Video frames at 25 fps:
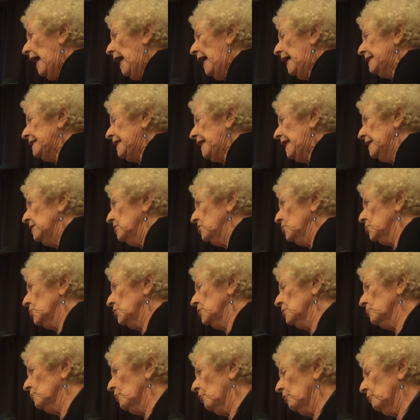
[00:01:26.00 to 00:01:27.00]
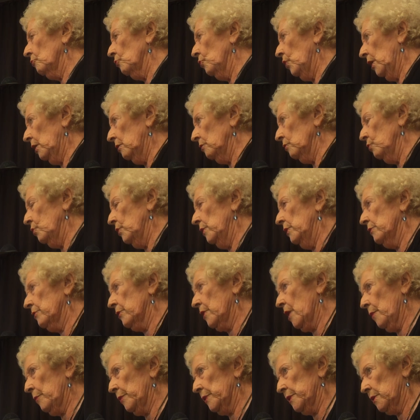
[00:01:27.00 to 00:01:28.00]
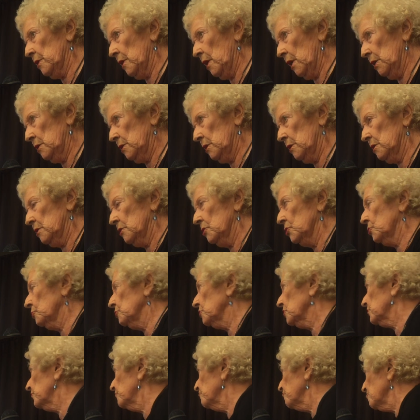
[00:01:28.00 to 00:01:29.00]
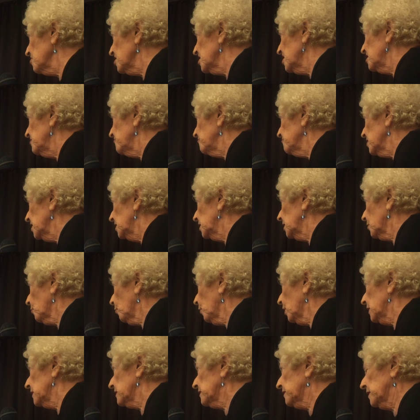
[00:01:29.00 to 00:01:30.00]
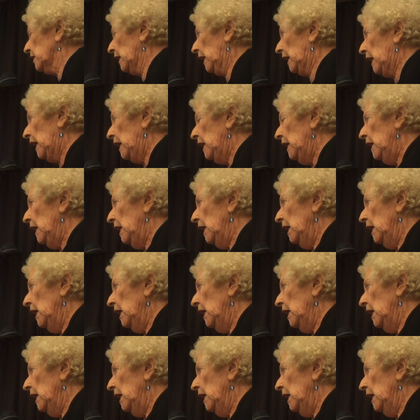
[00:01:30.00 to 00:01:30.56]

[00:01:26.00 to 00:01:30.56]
and then she's not well with hepatitis, and she was really, really quite sick,